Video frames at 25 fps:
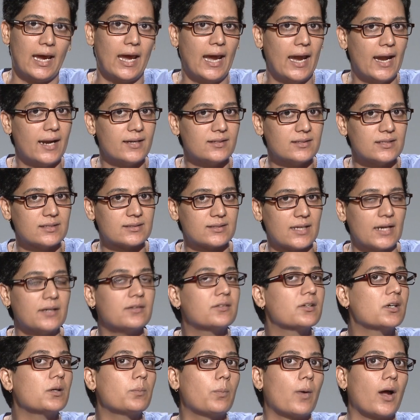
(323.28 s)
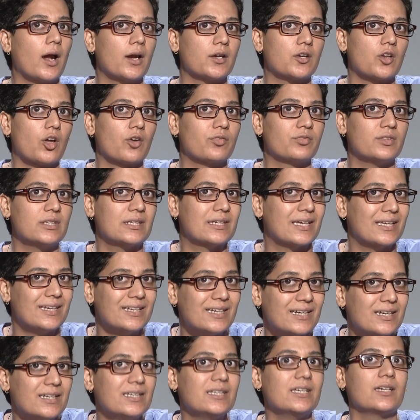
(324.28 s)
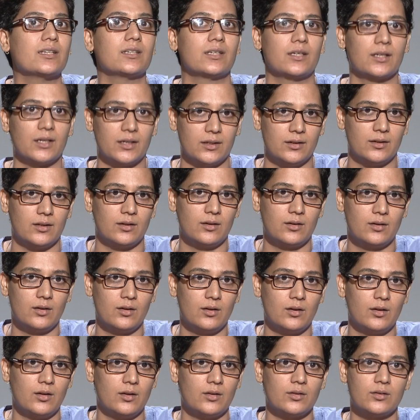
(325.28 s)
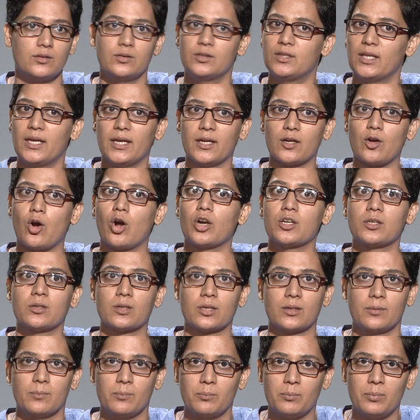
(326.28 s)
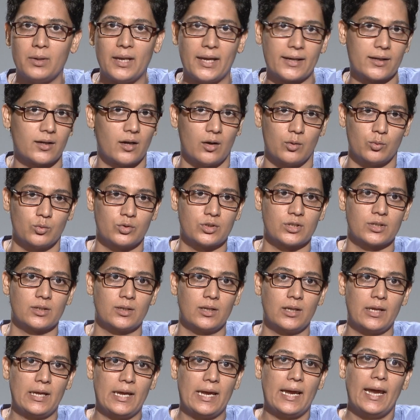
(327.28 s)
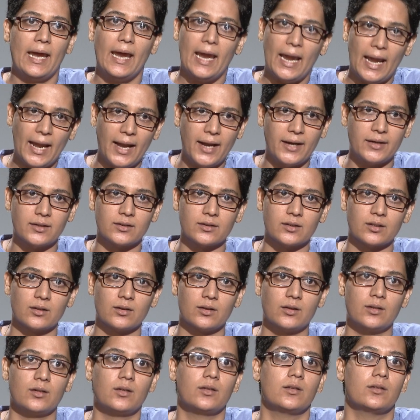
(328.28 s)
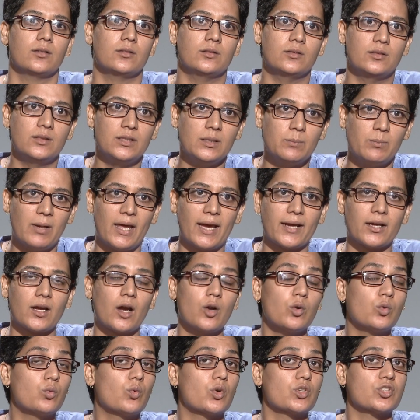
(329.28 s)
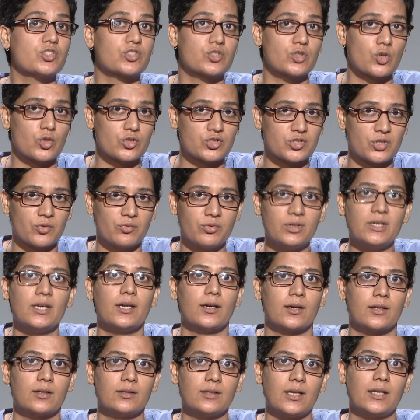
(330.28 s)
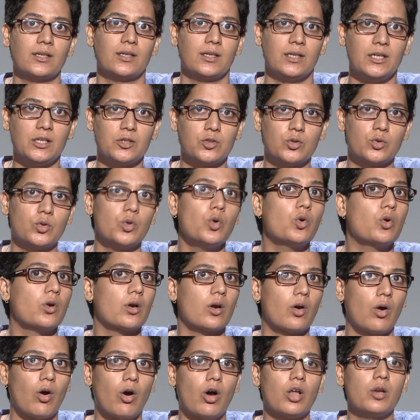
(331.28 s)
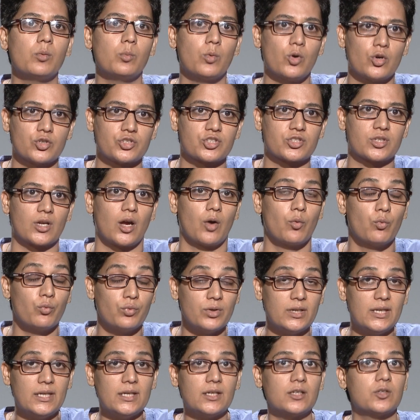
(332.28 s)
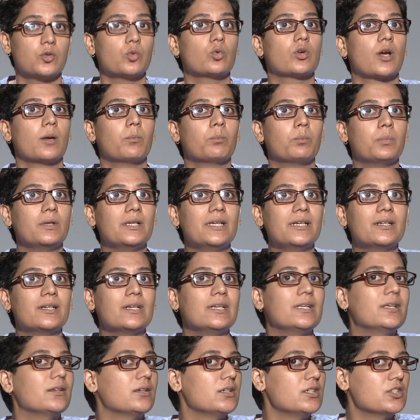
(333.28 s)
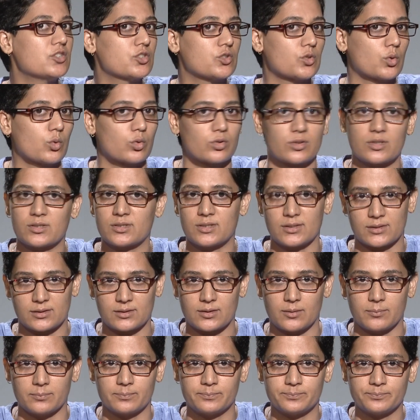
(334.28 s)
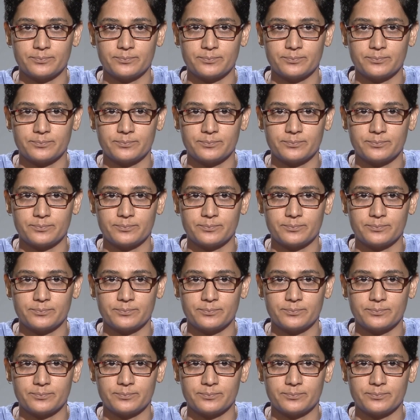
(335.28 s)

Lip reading: and the central part of the Canadian grid they got blackout. And the blackout was so severe that it took almost a week to completely restore the system.